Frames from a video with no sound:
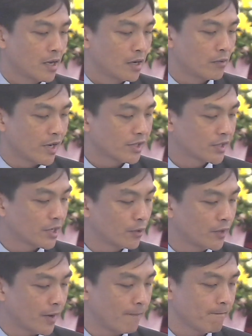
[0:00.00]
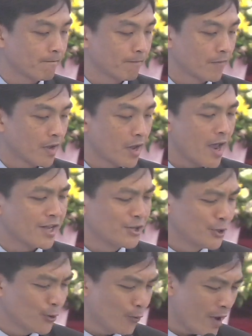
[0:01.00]
Rescue them, and
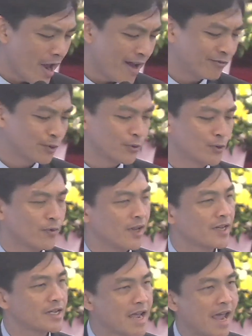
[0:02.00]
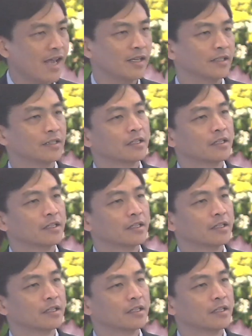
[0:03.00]
you will have to do it again."